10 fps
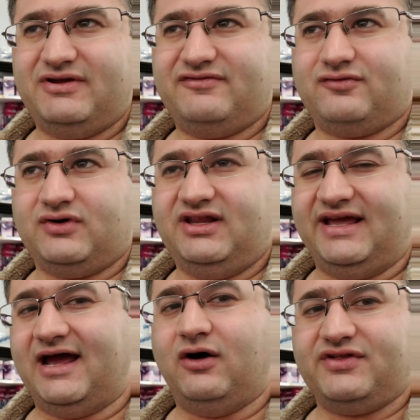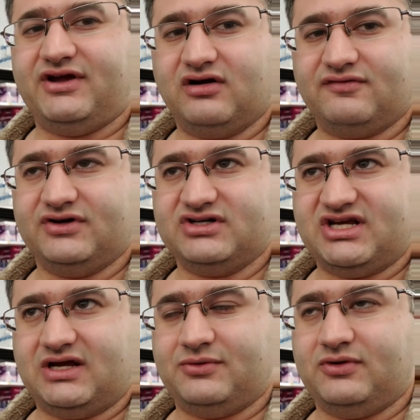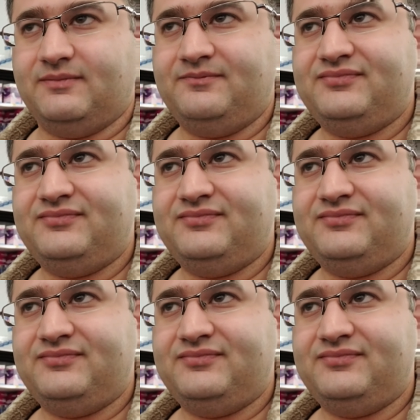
be free, like healthcare, for example.